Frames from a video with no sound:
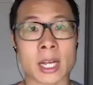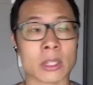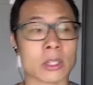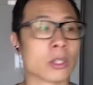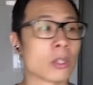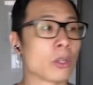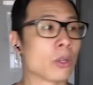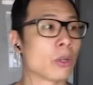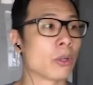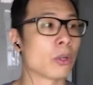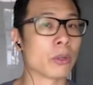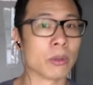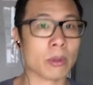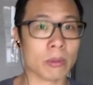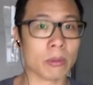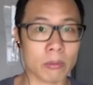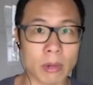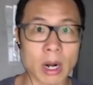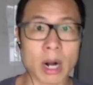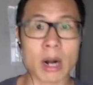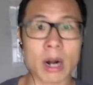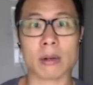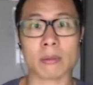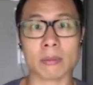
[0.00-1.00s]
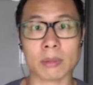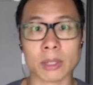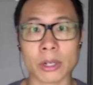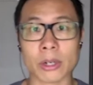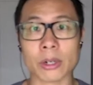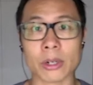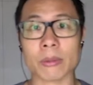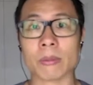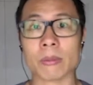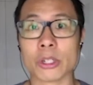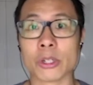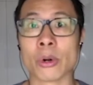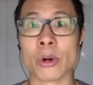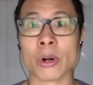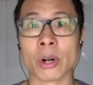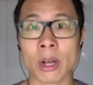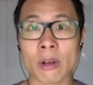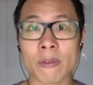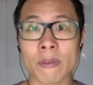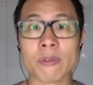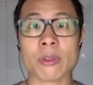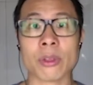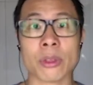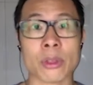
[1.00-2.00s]
So, you know, sure
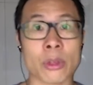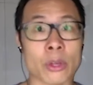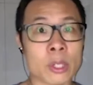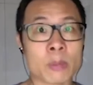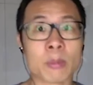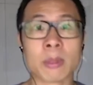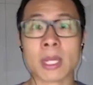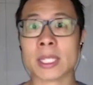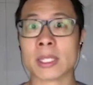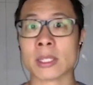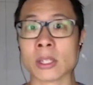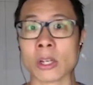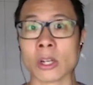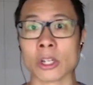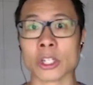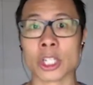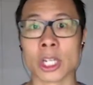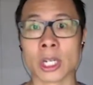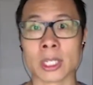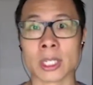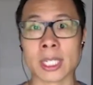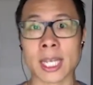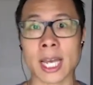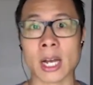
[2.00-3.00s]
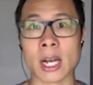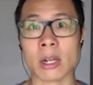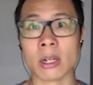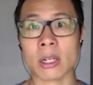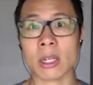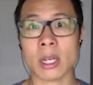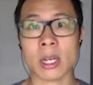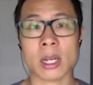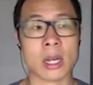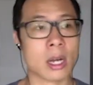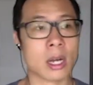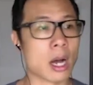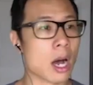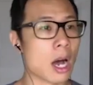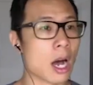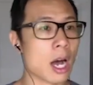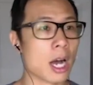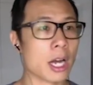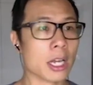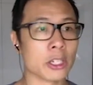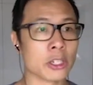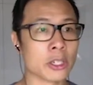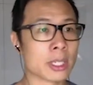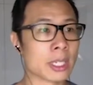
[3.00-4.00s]
enough, those places got shut down.
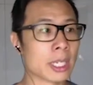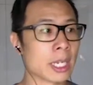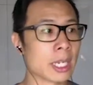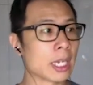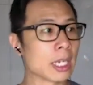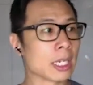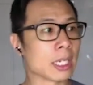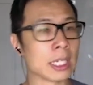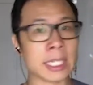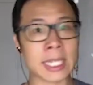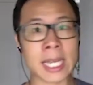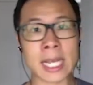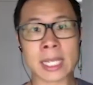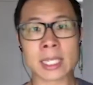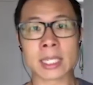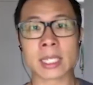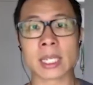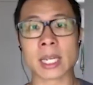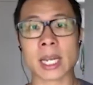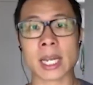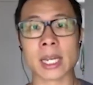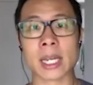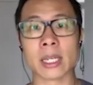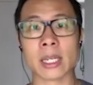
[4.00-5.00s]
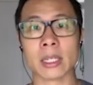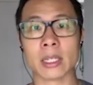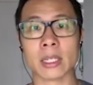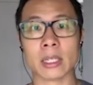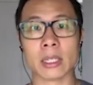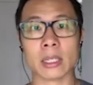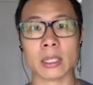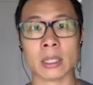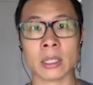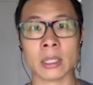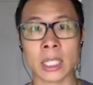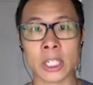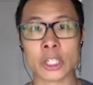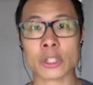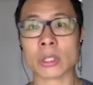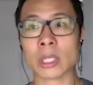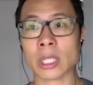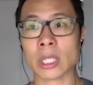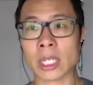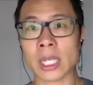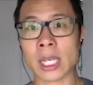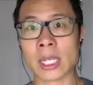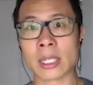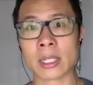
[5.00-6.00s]
You're seeing
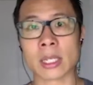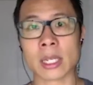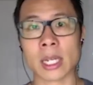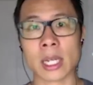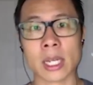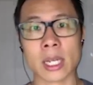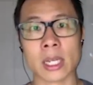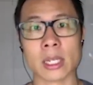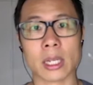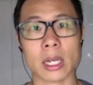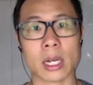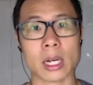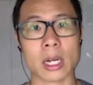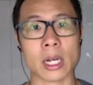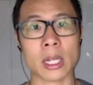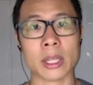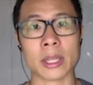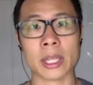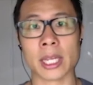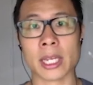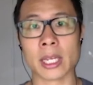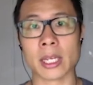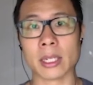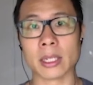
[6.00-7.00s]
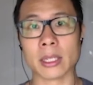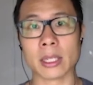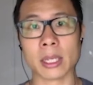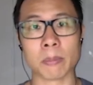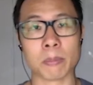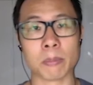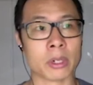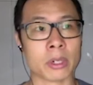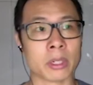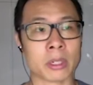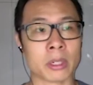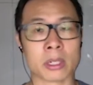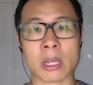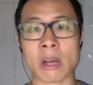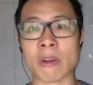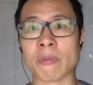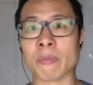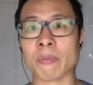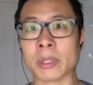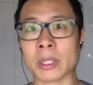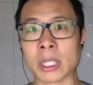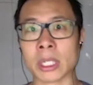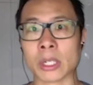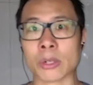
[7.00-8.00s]
literally yesterday, they put a
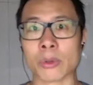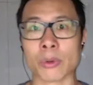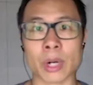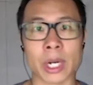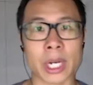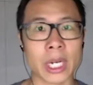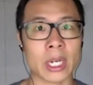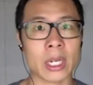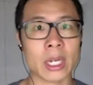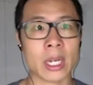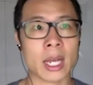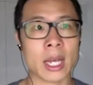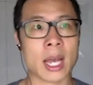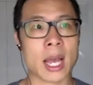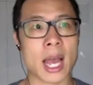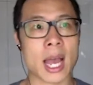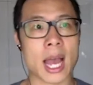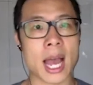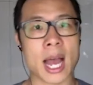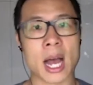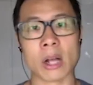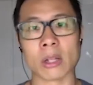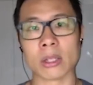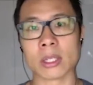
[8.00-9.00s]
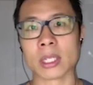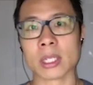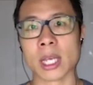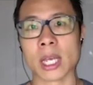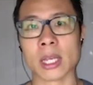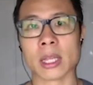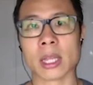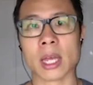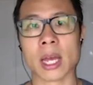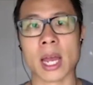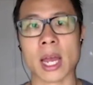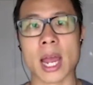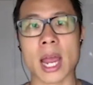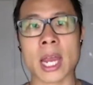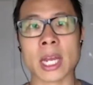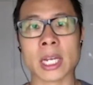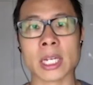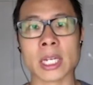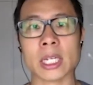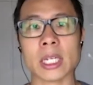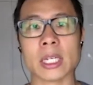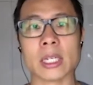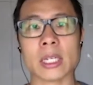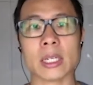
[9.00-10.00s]
government decree out saying that
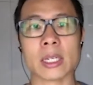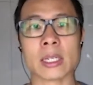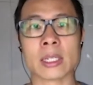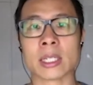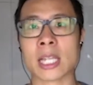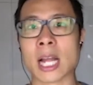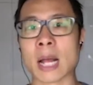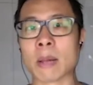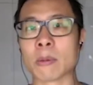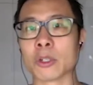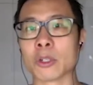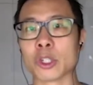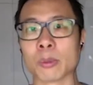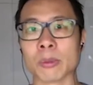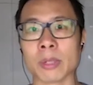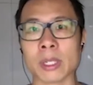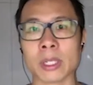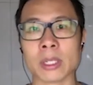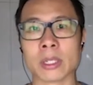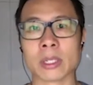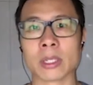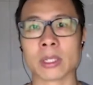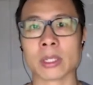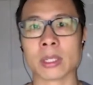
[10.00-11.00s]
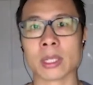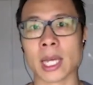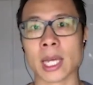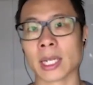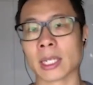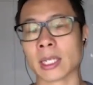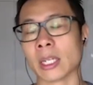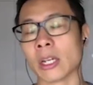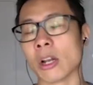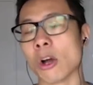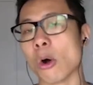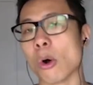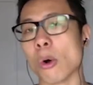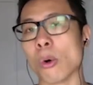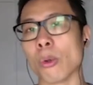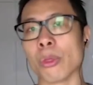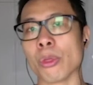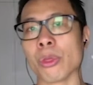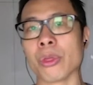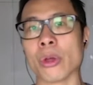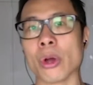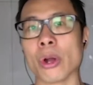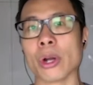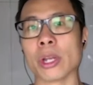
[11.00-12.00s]
any establishments that can hold
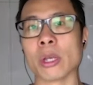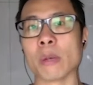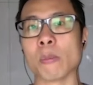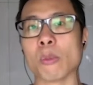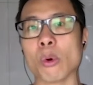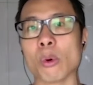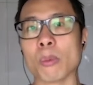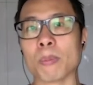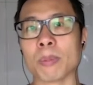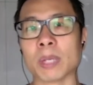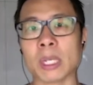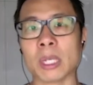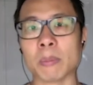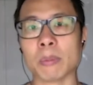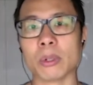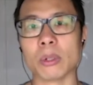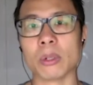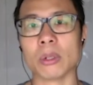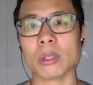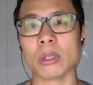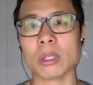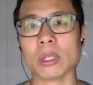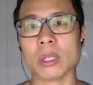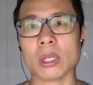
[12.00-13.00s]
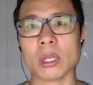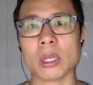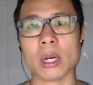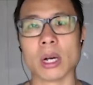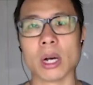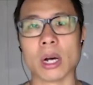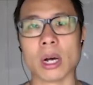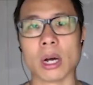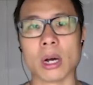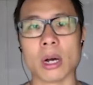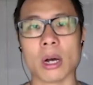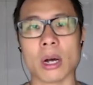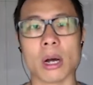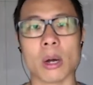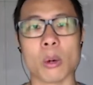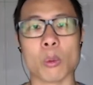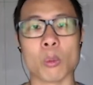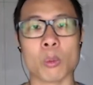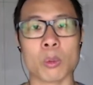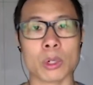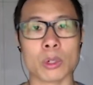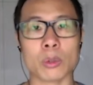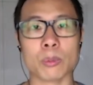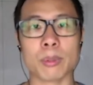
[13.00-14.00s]
30 or more people
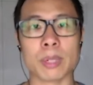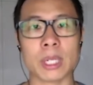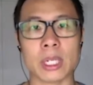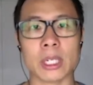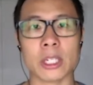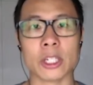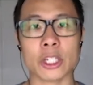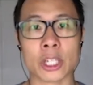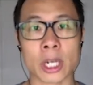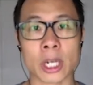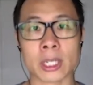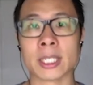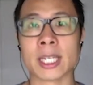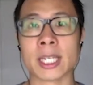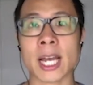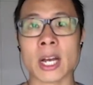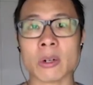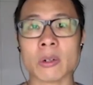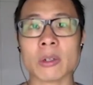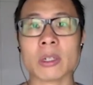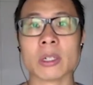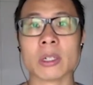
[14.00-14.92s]
will be shut down